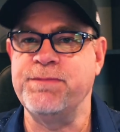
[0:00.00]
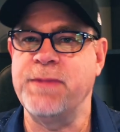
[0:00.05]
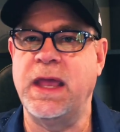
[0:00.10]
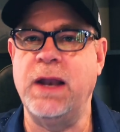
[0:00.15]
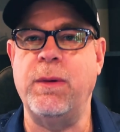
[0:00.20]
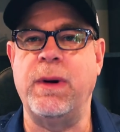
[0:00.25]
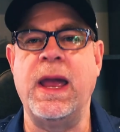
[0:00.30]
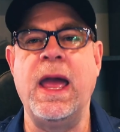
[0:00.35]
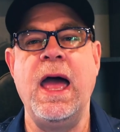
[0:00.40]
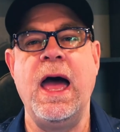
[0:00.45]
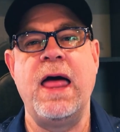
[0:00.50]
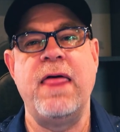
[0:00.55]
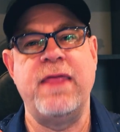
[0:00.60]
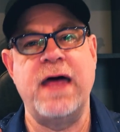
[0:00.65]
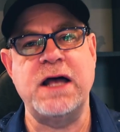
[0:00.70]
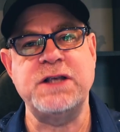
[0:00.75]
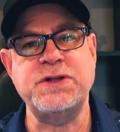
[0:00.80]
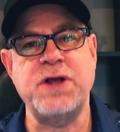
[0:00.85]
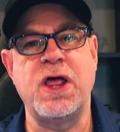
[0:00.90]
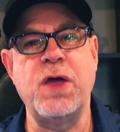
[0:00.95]
Anyway,
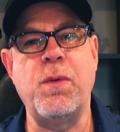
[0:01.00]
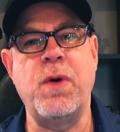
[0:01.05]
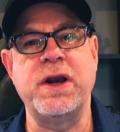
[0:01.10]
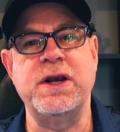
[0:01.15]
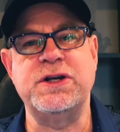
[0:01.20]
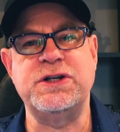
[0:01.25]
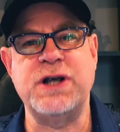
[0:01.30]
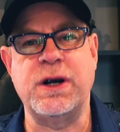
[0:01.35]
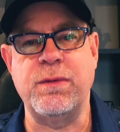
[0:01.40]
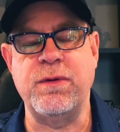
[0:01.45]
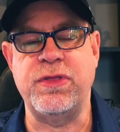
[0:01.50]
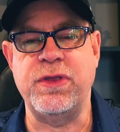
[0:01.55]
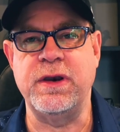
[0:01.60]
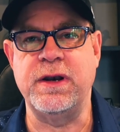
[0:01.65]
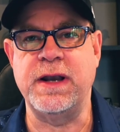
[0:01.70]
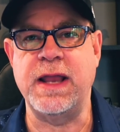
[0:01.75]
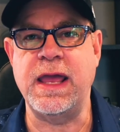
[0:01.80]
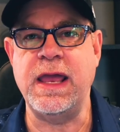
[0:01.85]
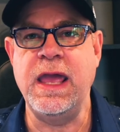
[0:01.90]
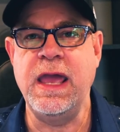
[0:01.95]
that's all I wanted to share with you
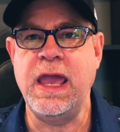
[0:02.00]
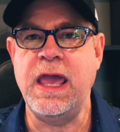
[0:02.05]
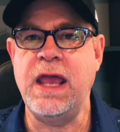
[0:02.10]
today.